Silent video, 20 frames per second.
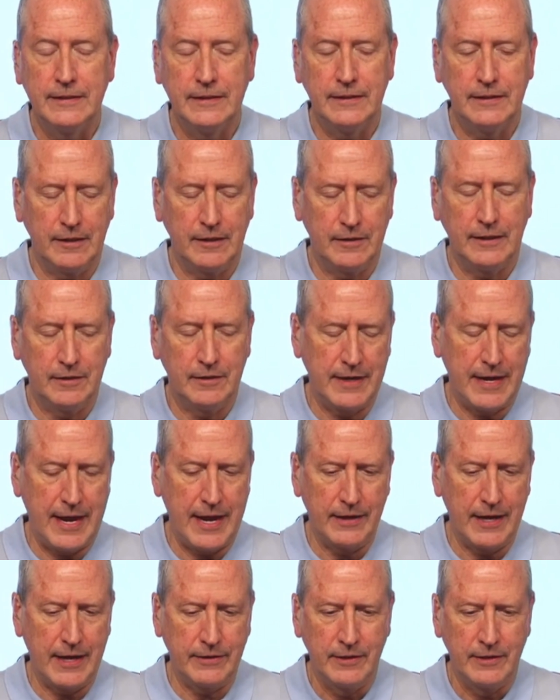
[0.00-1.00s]

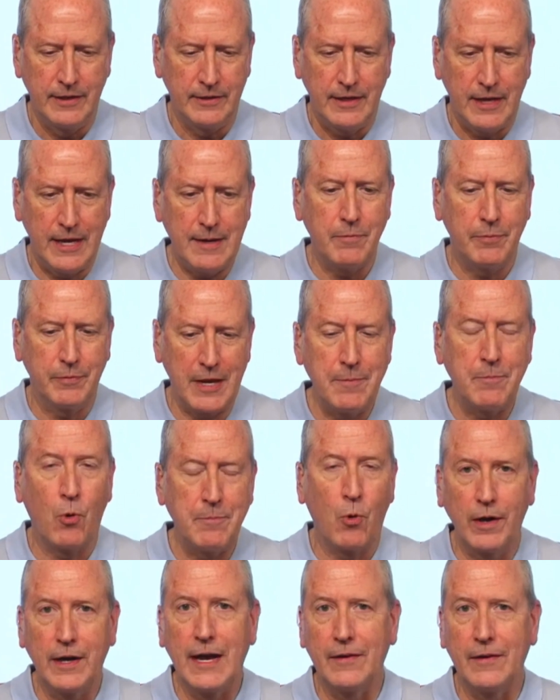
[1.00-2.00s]
And he
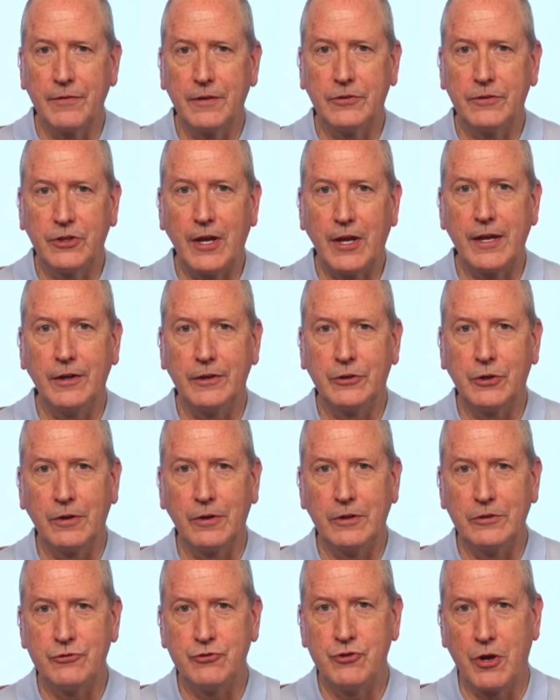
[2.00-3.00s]
pointed out that state
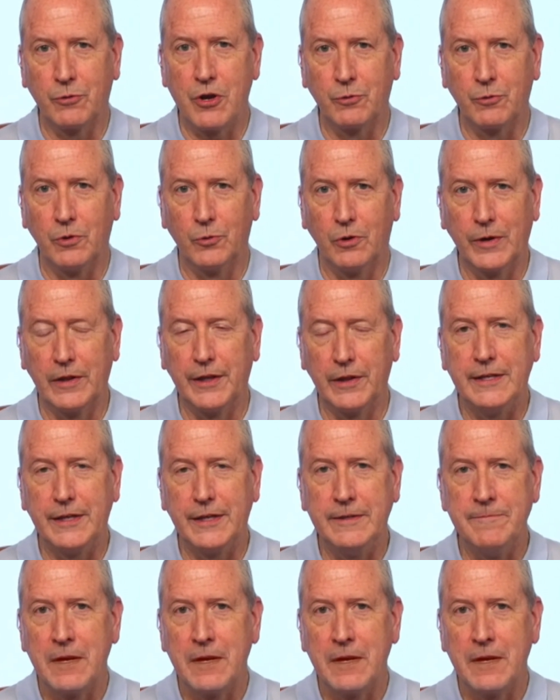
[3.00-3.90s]
attorneys general really,